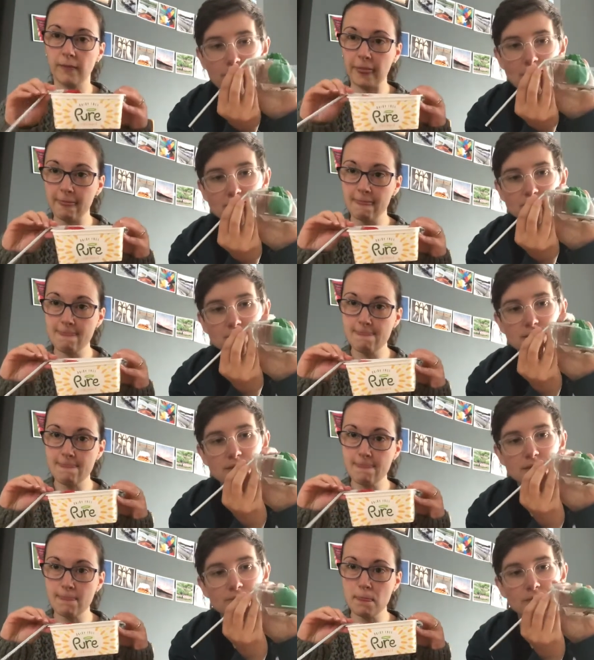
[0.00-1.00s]

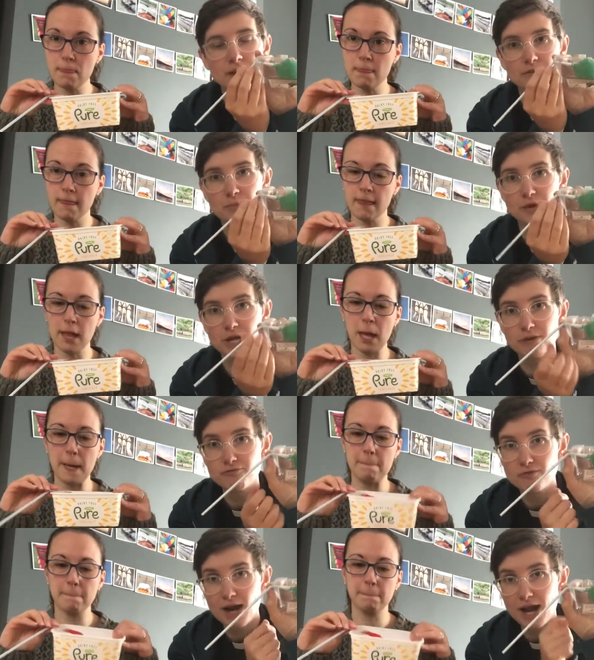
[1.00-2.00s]
Speaker 1: bends, if you put it
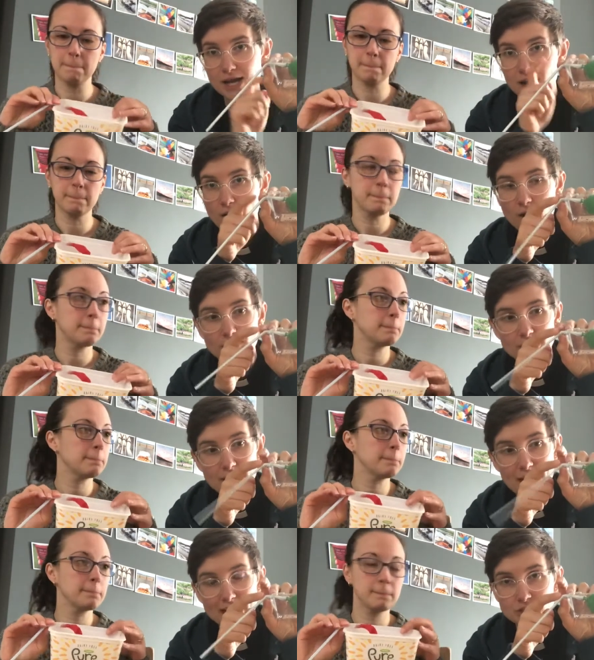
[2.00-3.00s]
right on the
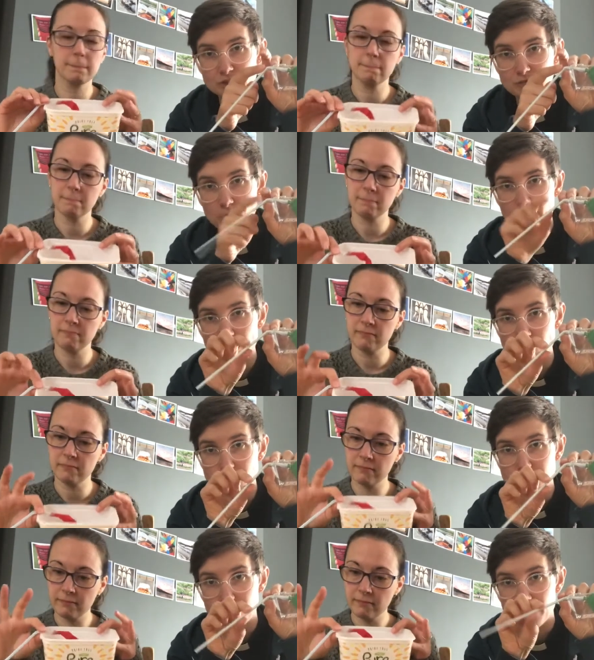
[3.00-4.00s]
edge of your boat
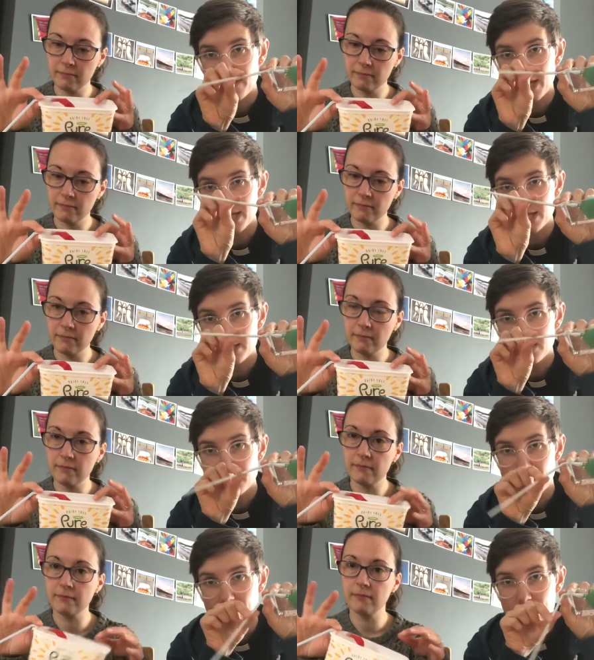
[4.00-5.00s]
so that this
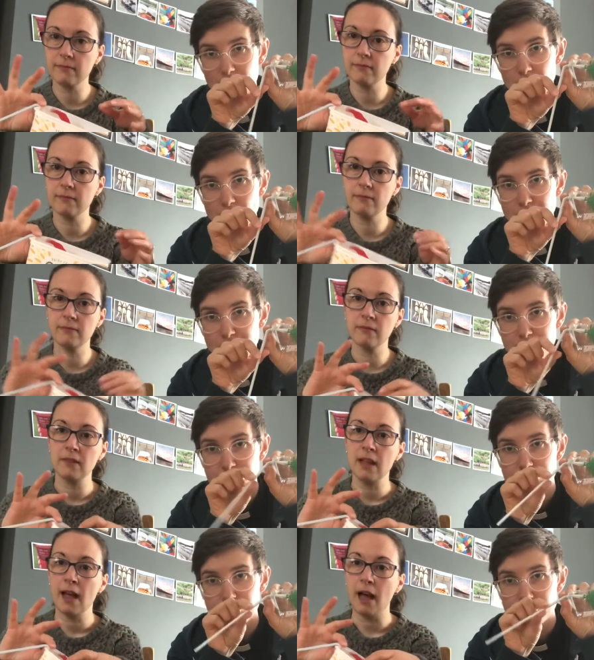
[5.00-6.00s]
can move.
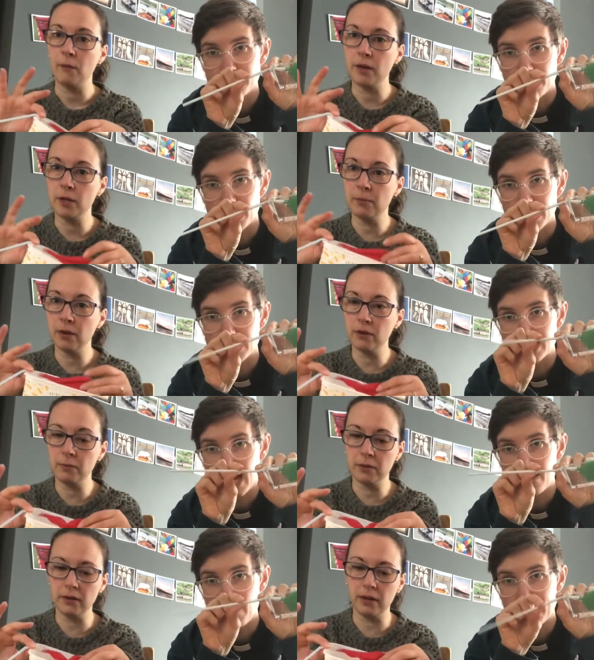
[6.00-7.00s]
Speaker 2: And so when you, you blow
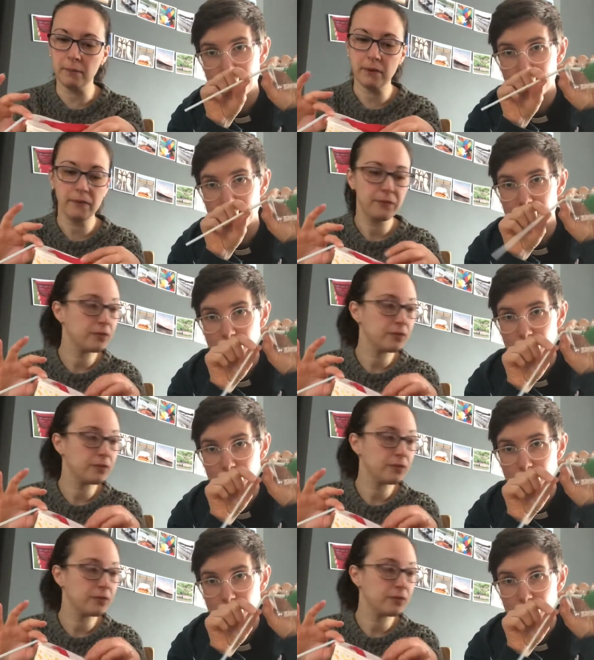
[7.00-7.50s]
your balloon, where you put it in the